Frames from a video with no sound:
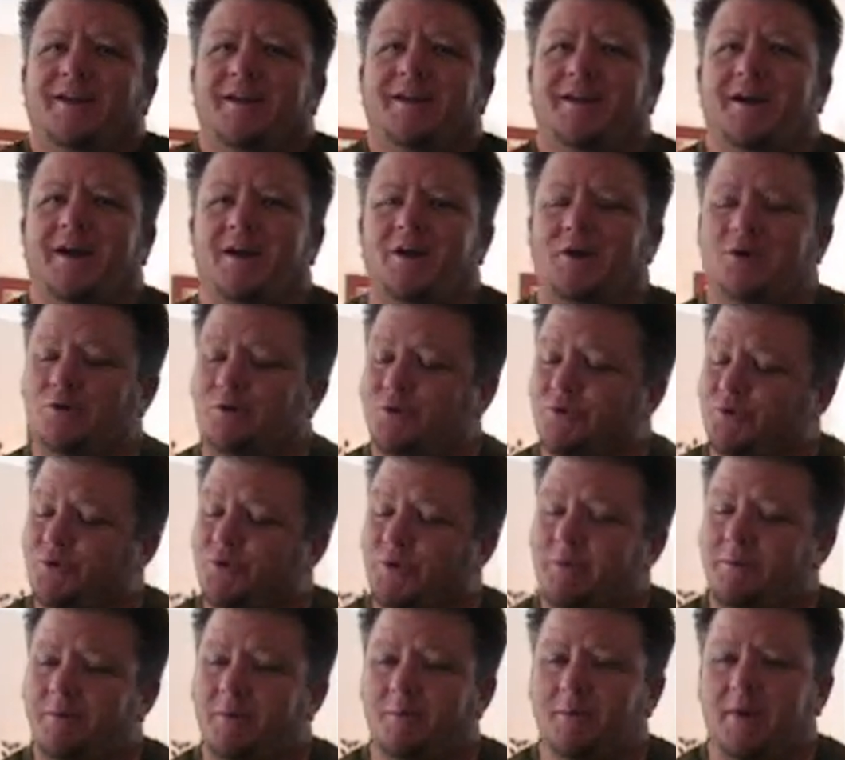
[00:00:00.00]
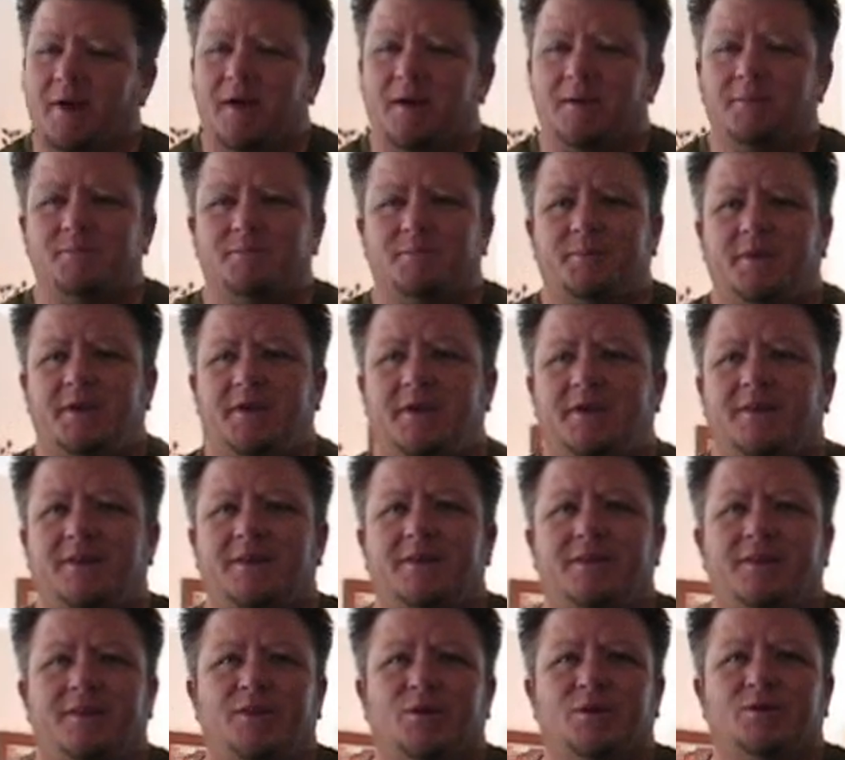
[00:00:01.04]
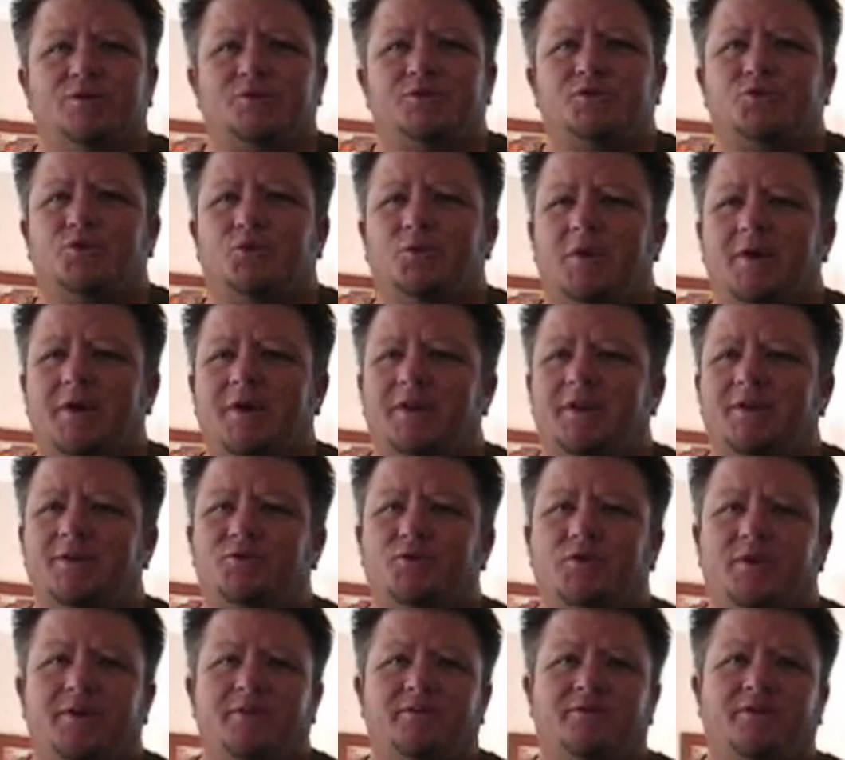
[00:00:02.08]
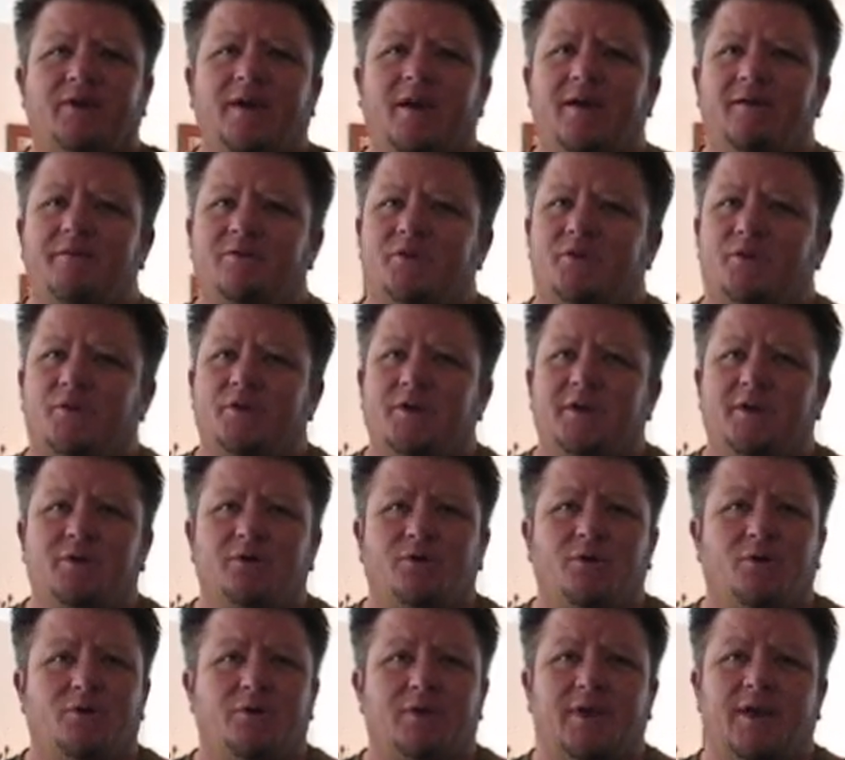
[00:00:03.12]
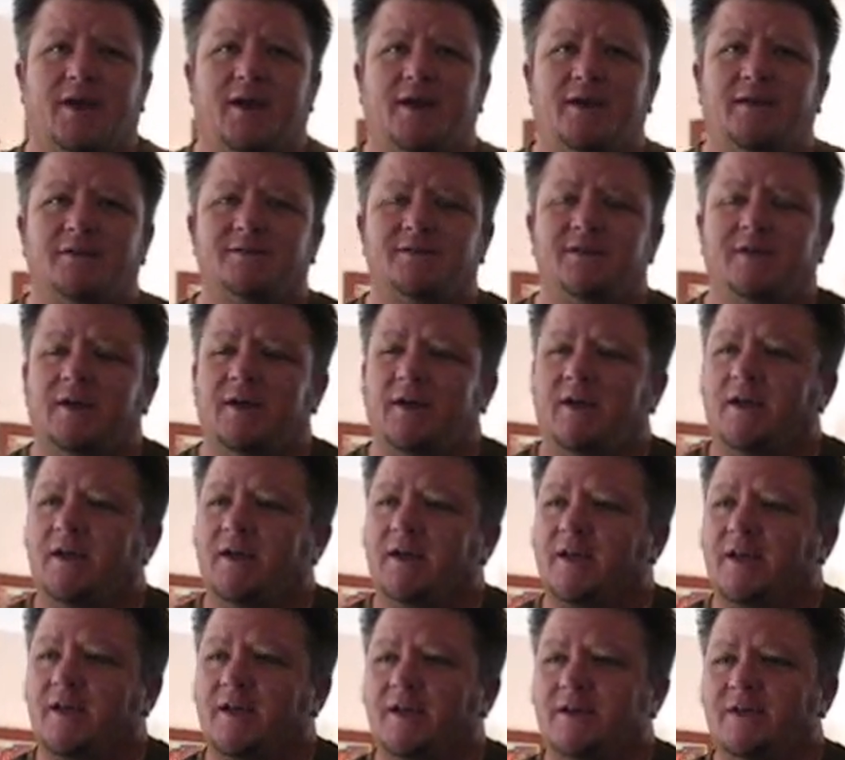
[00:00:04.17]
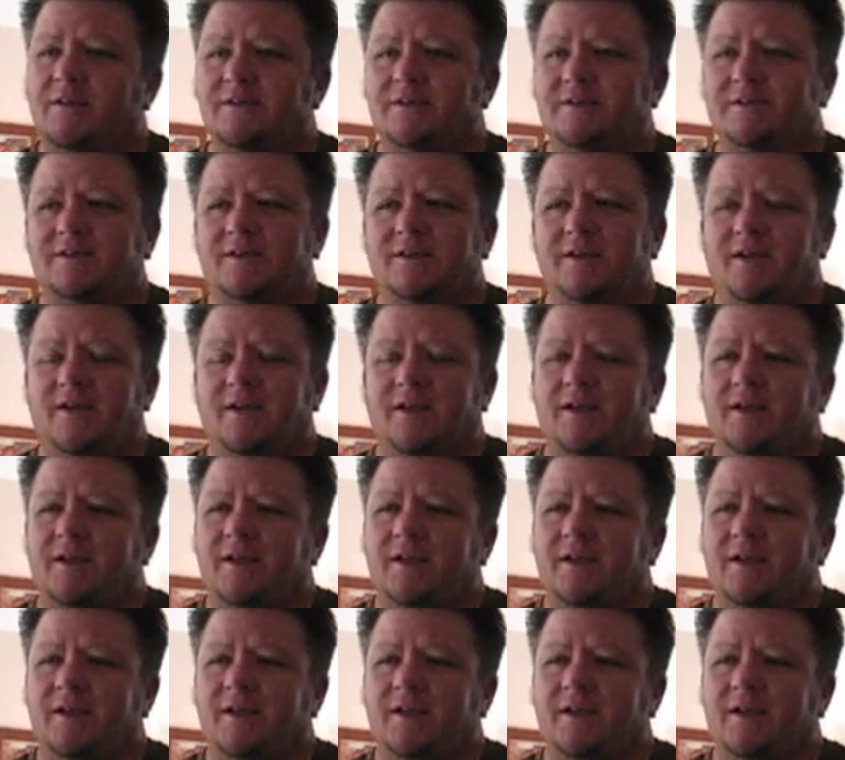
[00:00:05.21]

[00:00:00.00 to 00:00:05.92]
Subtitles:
I don't dream about being those 20, 25, 30-year-old guys, because,